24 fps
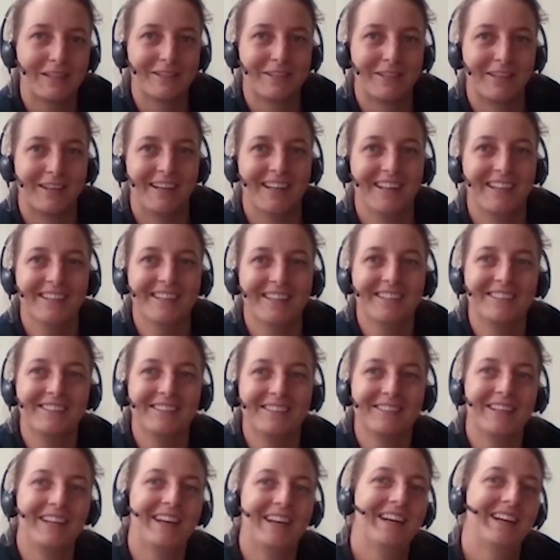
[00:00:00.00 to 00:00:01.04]
tired.
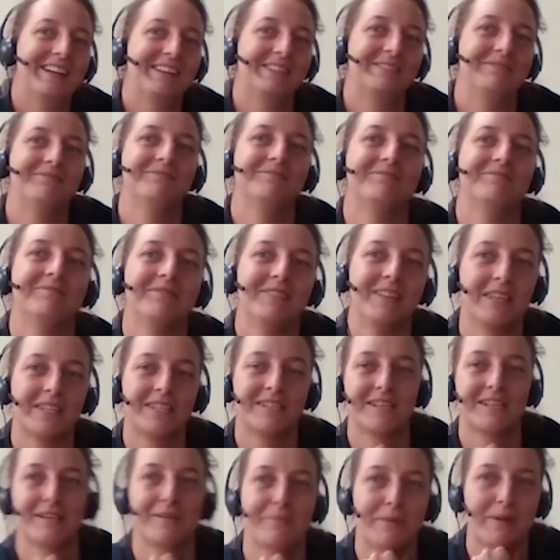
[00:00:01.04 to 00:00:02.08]
Um,
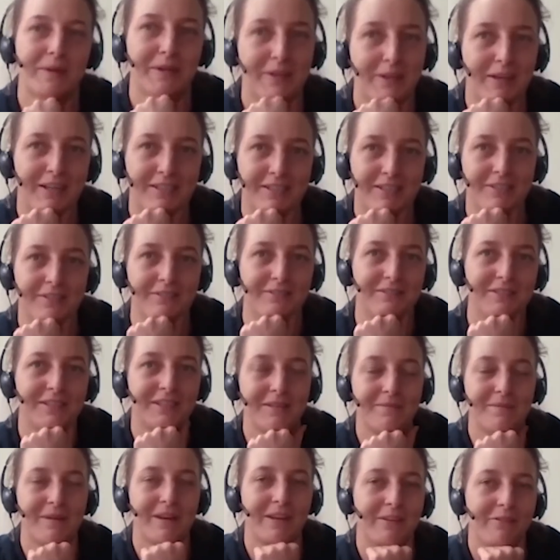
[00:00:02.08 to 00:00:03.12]
still a bit gutted, obviously,
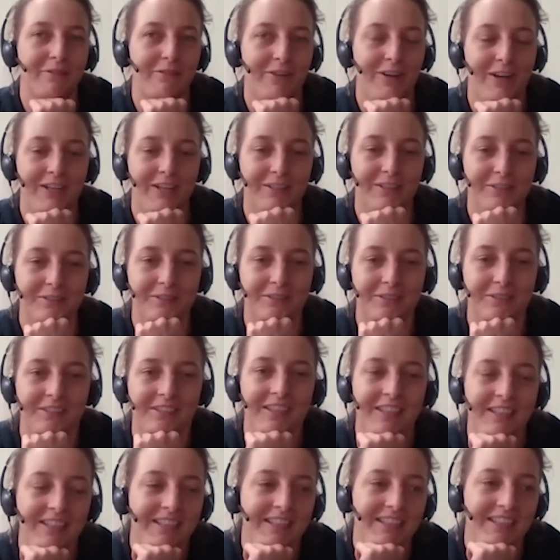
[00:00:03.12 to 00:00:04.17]
about the final.
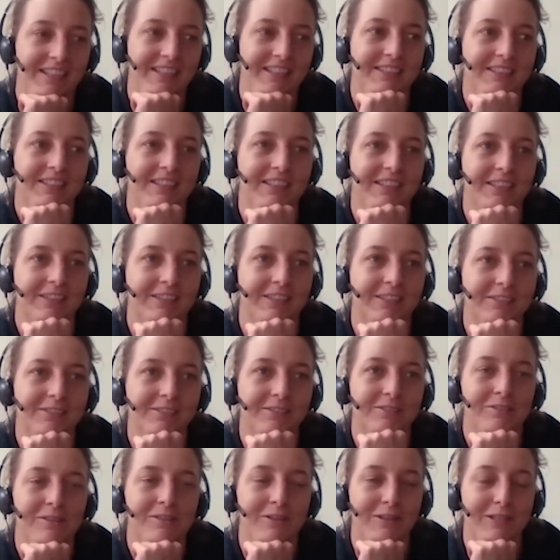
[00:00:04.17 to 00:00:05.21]
You know,
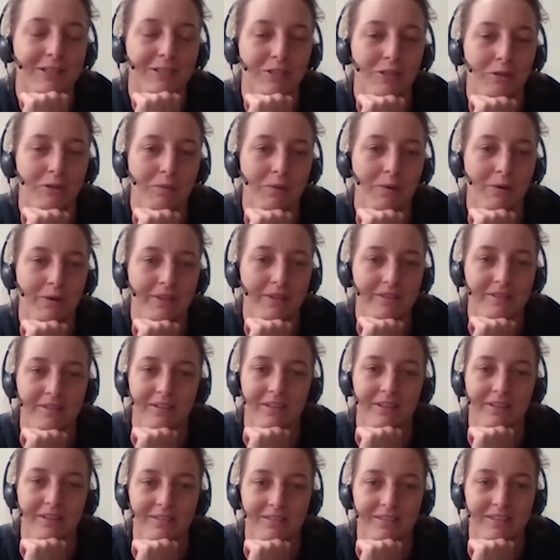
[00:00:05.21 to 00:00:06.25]
there's only two points in
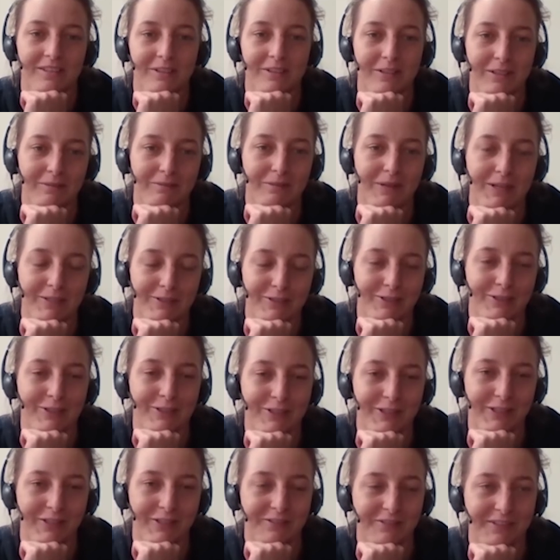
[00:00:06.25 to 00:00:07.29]
it. It's only one
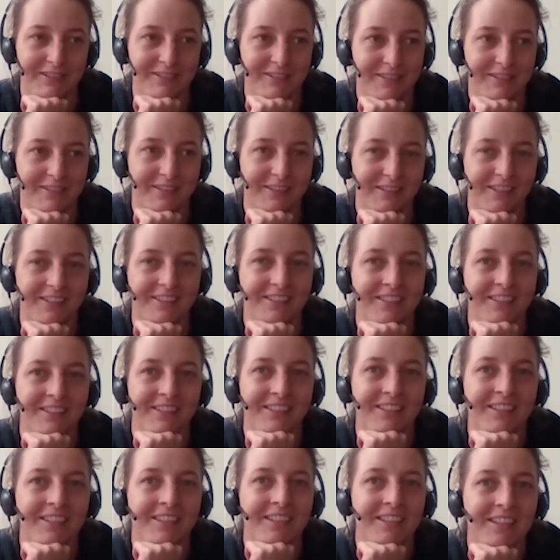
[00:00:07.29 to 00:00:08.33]
turnover. So,
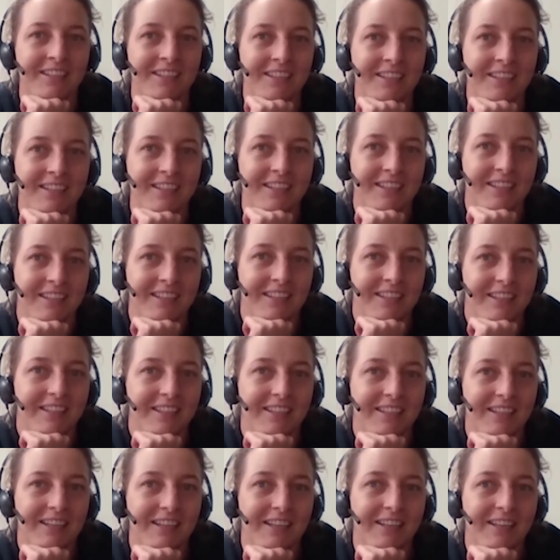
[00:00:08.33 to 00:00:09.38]

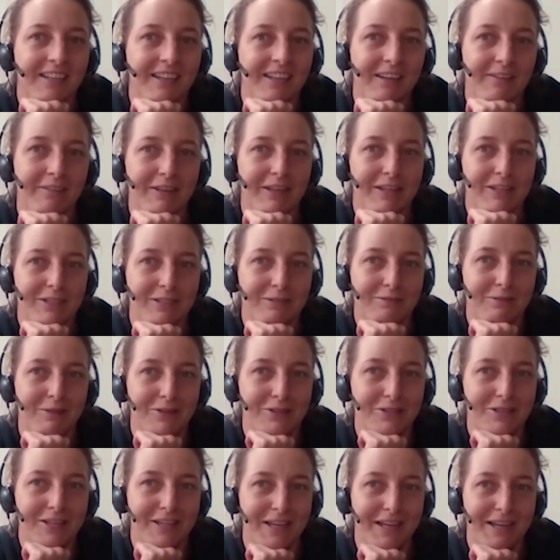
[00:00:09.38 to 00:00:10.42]
yeah, I haven't actually
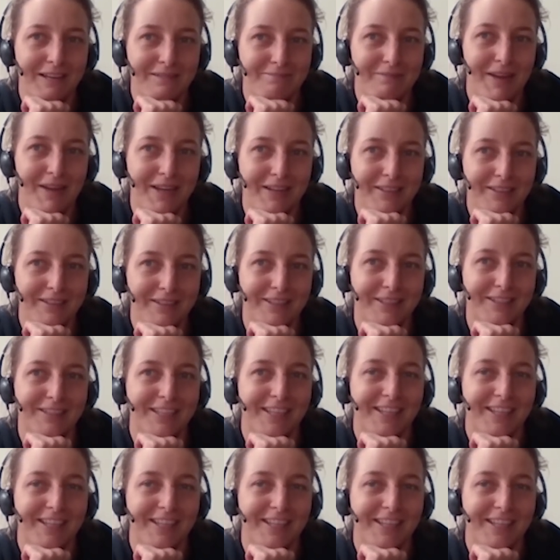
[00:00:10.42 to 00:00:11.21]
watched the game back because